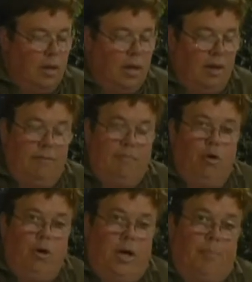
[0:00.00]
even
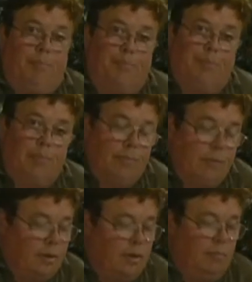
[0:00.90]
Buddha,
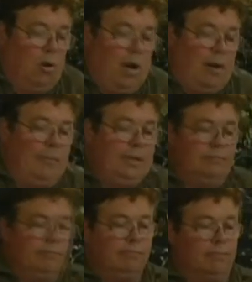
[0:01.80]
Muhammad,
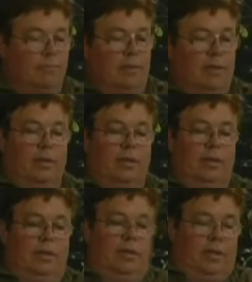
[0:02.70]

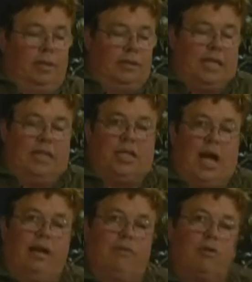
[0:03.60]
Saint
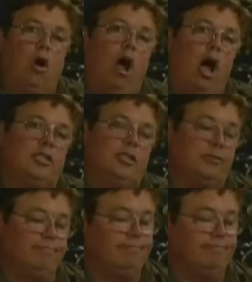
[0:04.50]
John of the Cross.